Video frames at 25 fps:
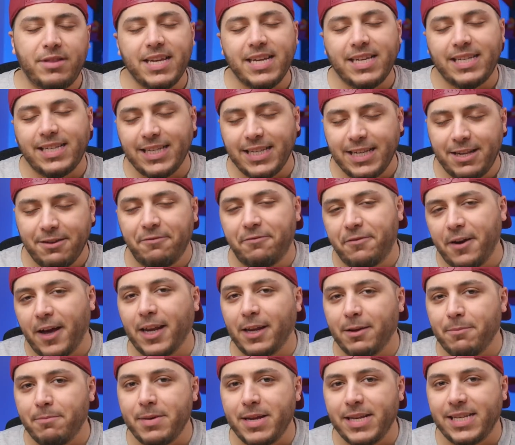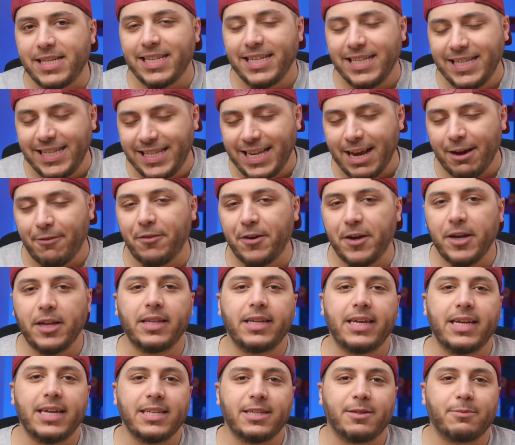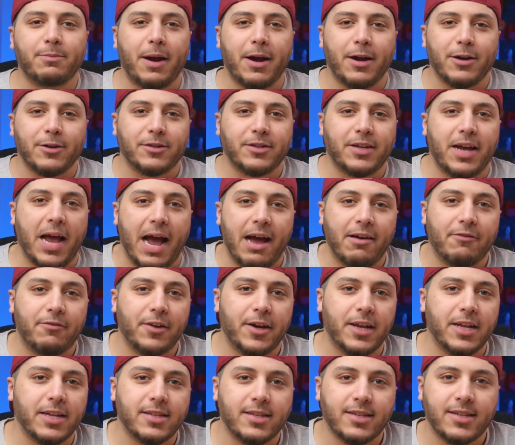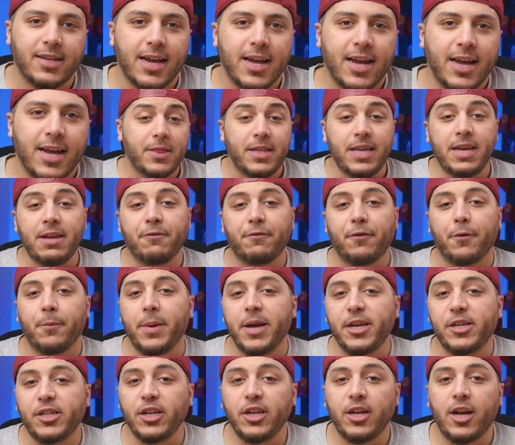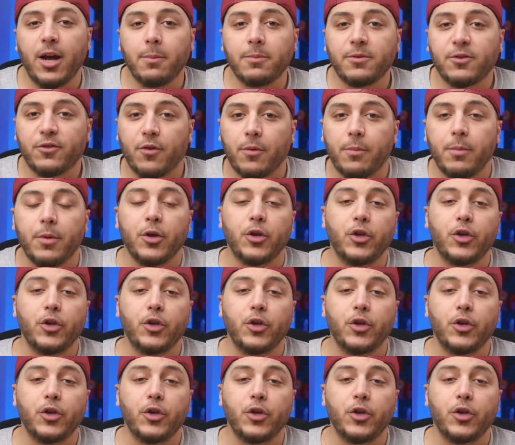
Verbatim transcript: this development definitely inspires confidence. The information comes from